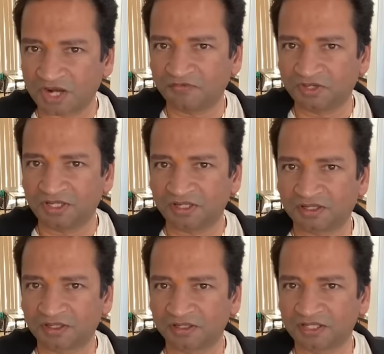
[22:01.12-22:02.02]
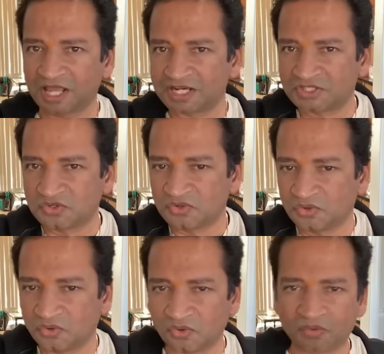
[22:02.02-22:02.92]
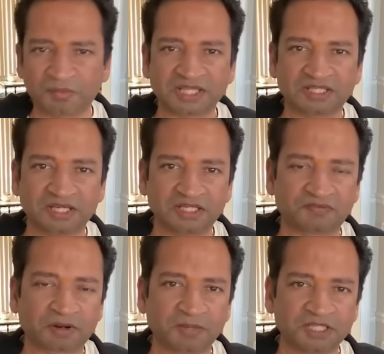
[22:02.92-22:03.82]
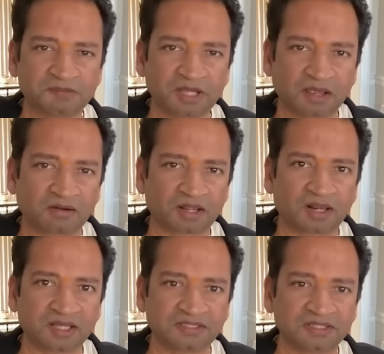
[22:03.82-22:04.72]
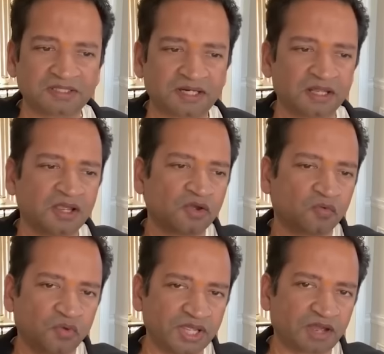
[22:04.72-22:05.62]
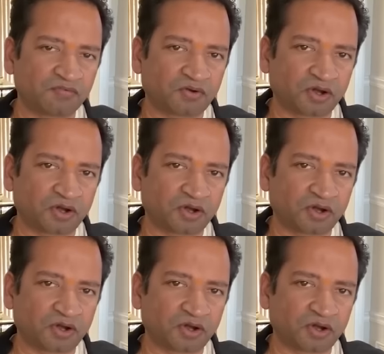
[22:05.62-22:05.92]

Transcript: 1 week, there is no message from SBI or LIC that we have